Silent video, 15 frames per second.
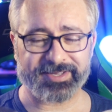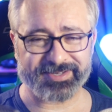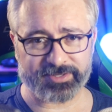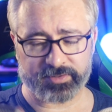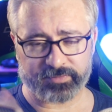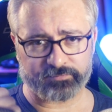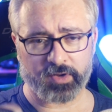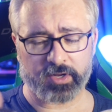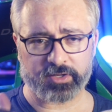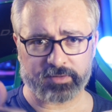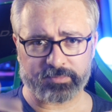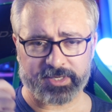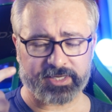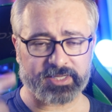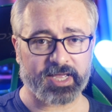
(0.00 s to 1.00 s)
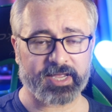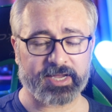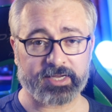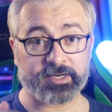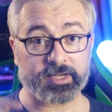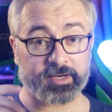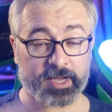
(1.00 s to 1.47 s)
sort of volume and
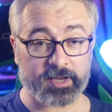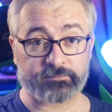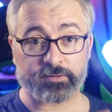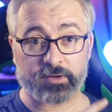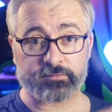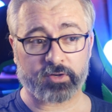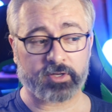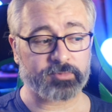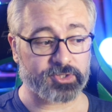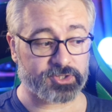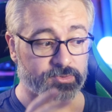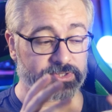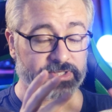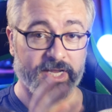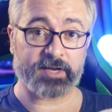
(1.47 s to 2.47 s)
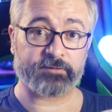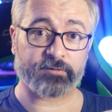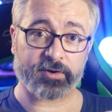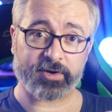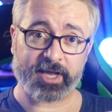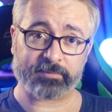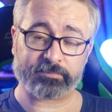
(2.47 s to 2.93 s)
gain and headphone volume, because there is a
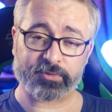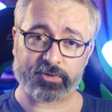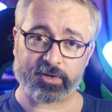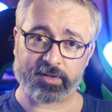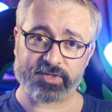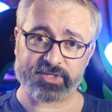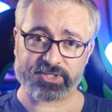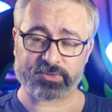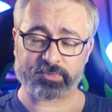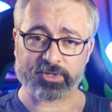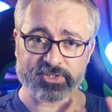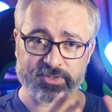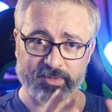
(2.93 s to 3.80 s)
headphone output on this as well.